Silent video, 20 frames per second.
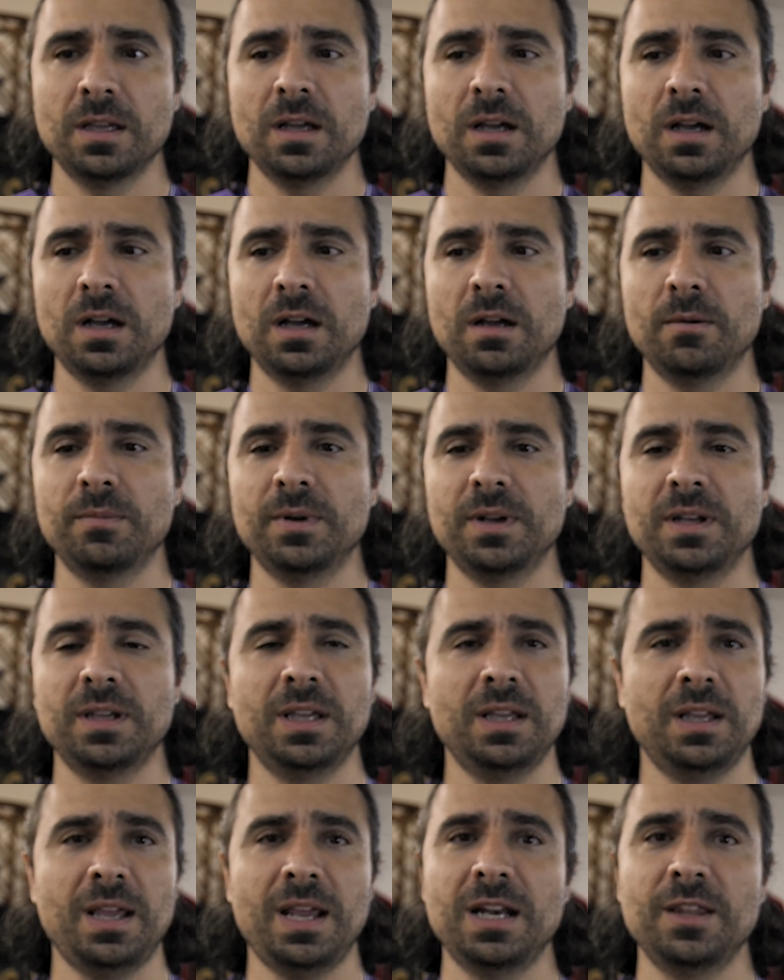But
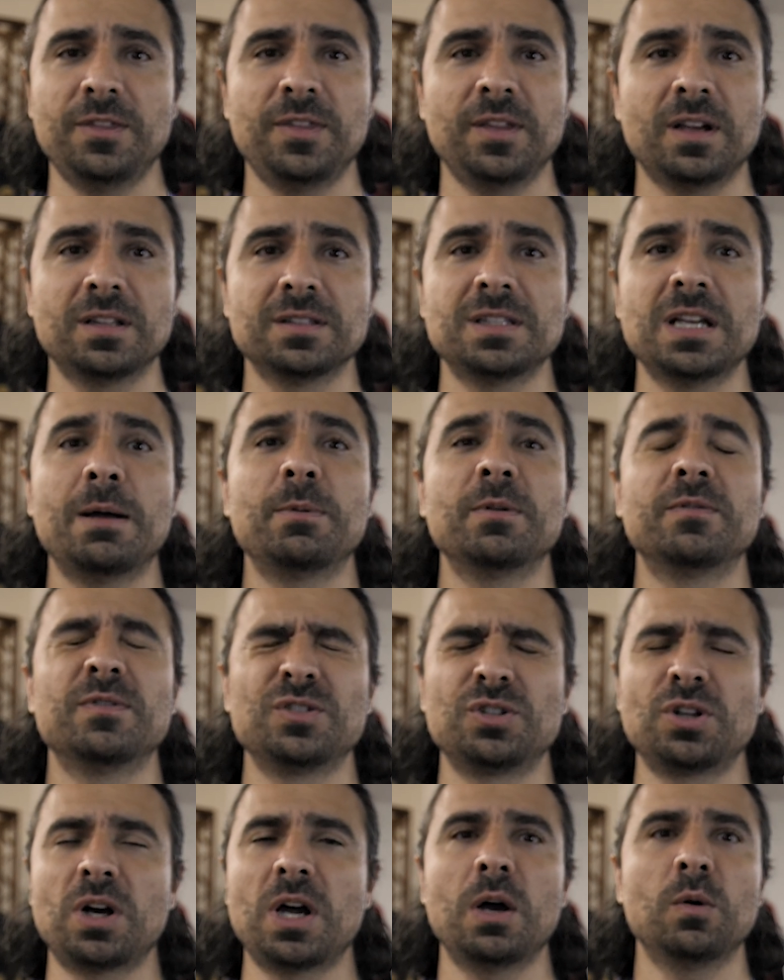anything on top of a
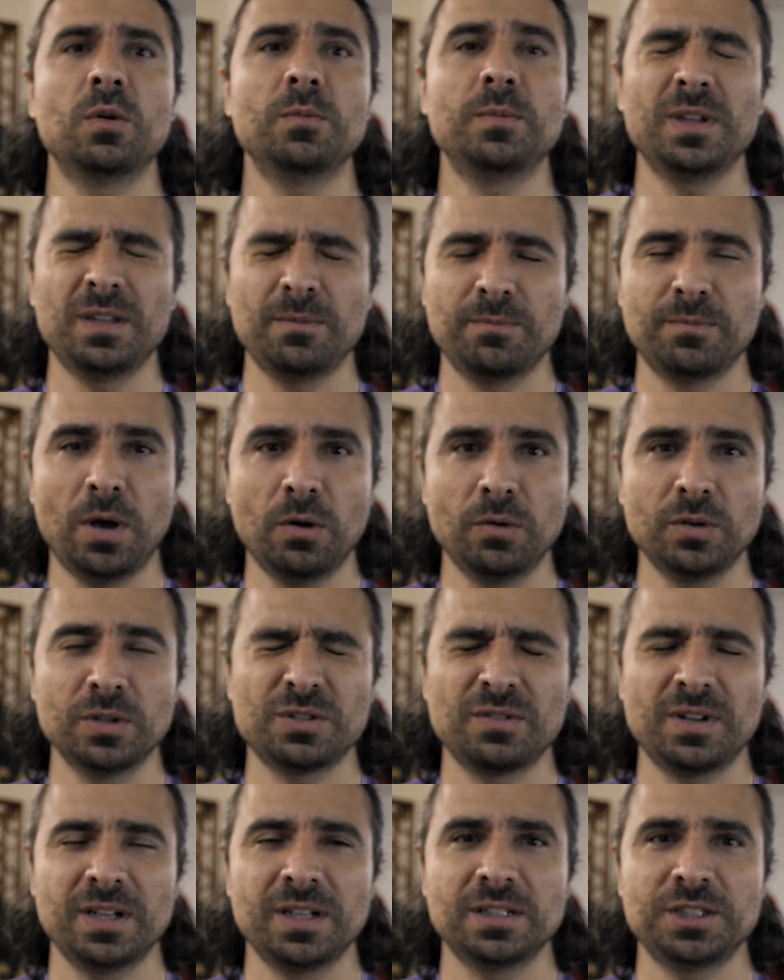draw would be
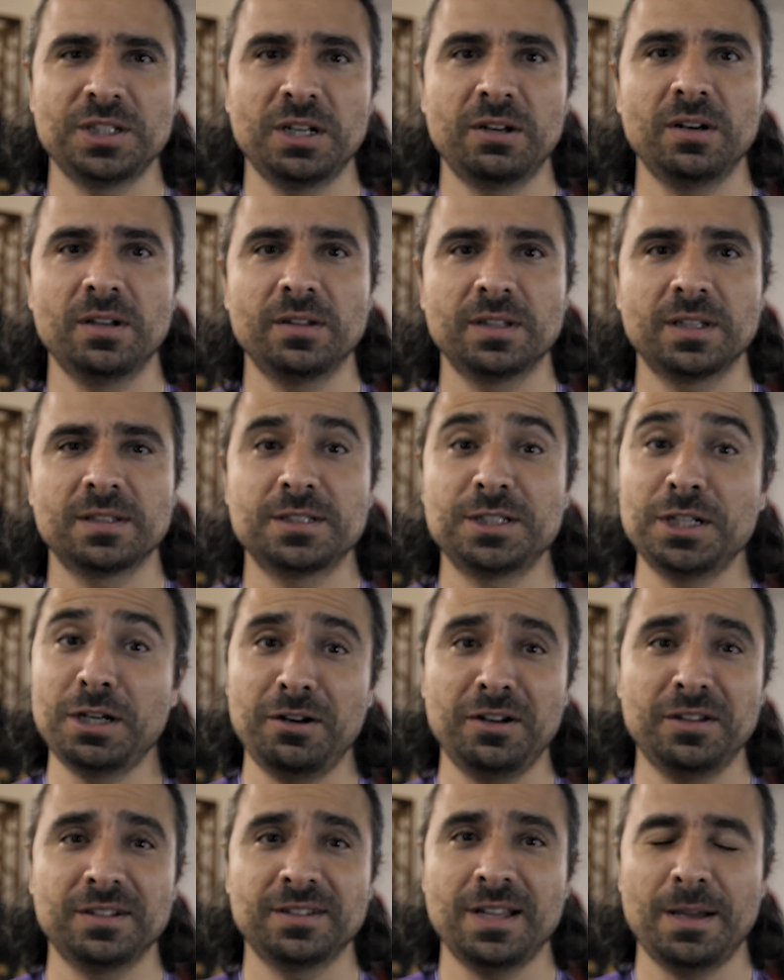bonus, right? Cherry
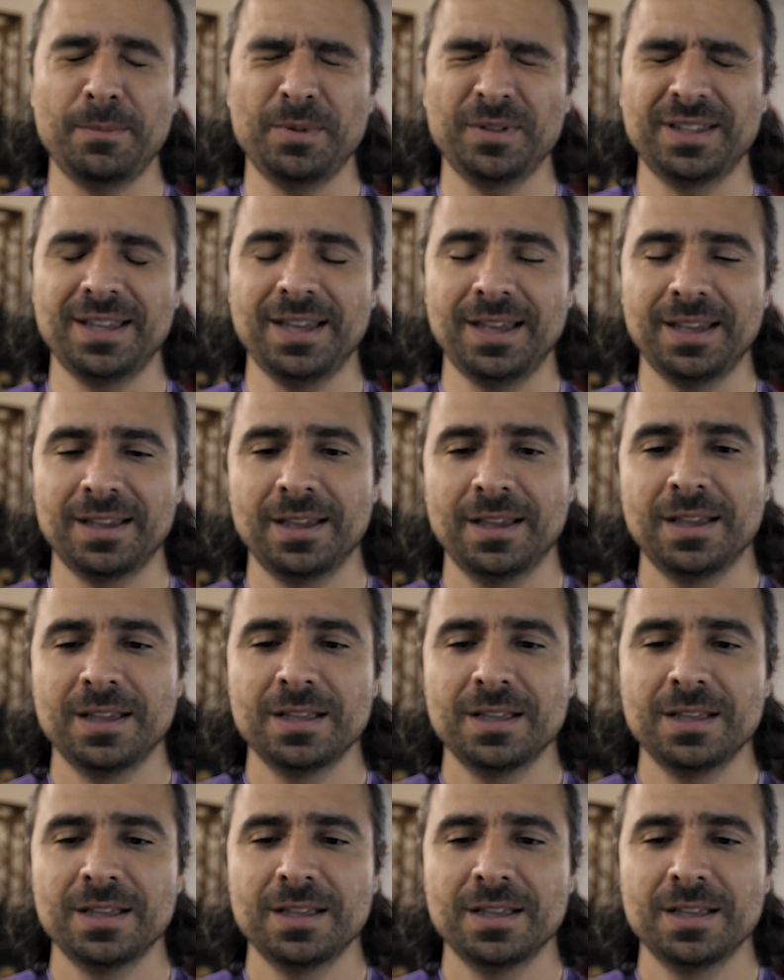on top of the cake.